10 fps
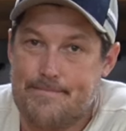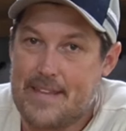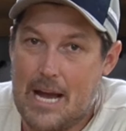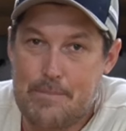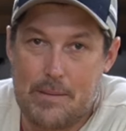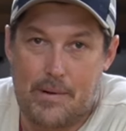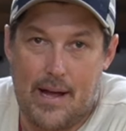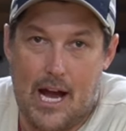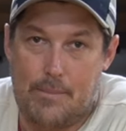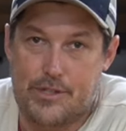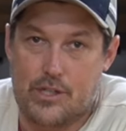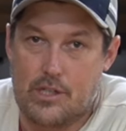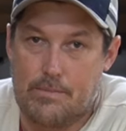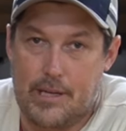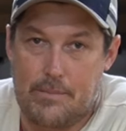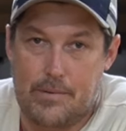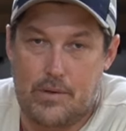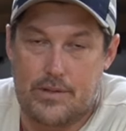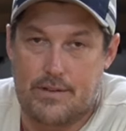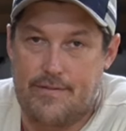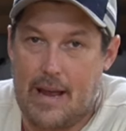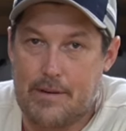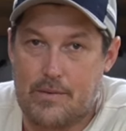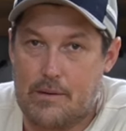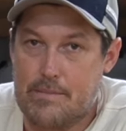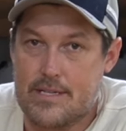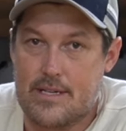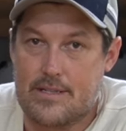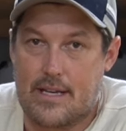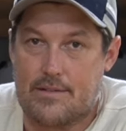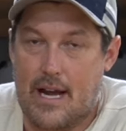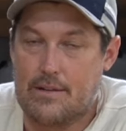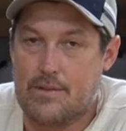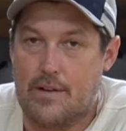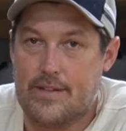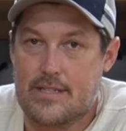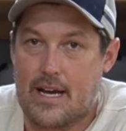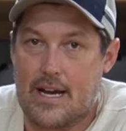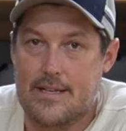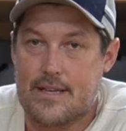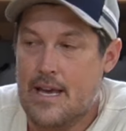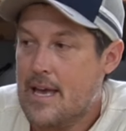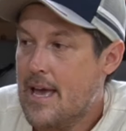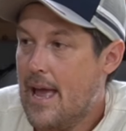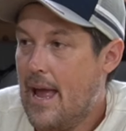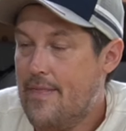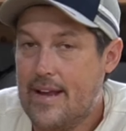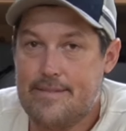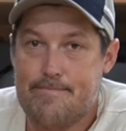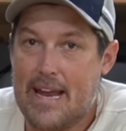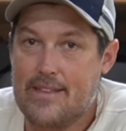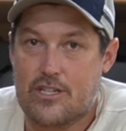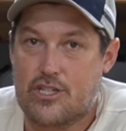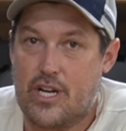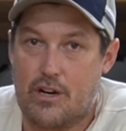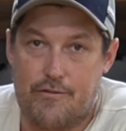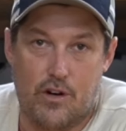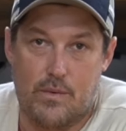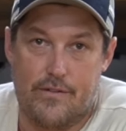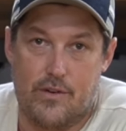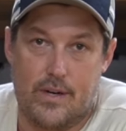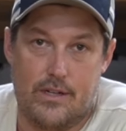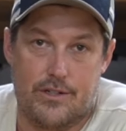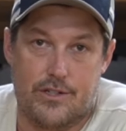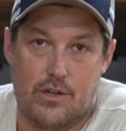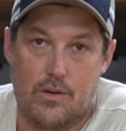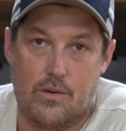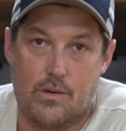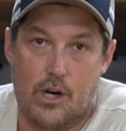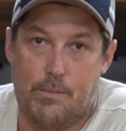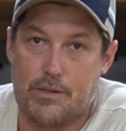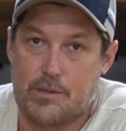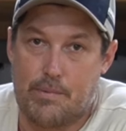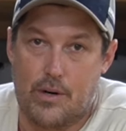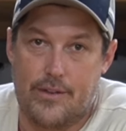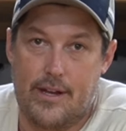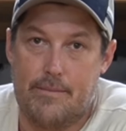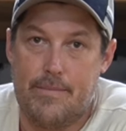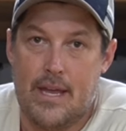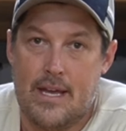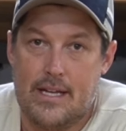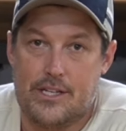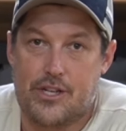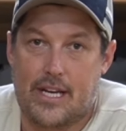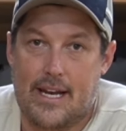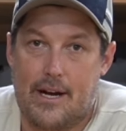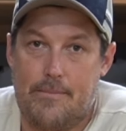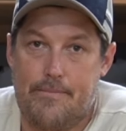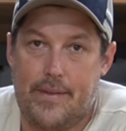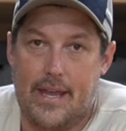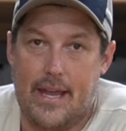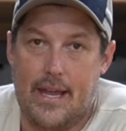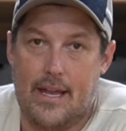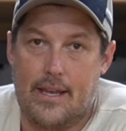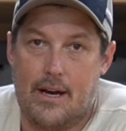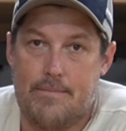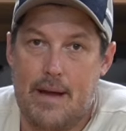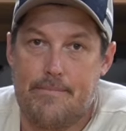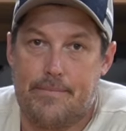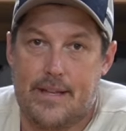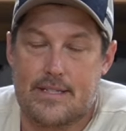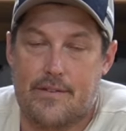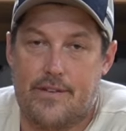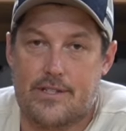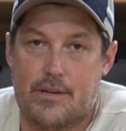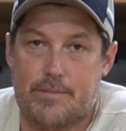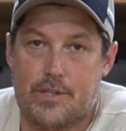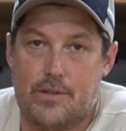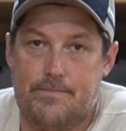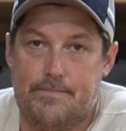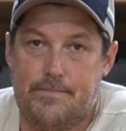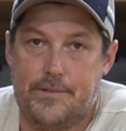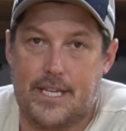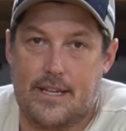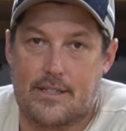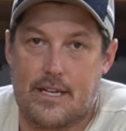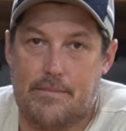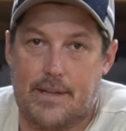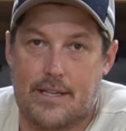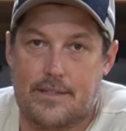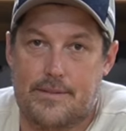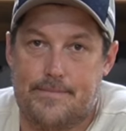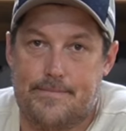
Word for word: That people Alps are good people. It's a family run business. I, I love these guys. And they made this chair for river runners. So I hope you support them and check it out. And um, yeah, that's it for this episode. See you next time. Thanks.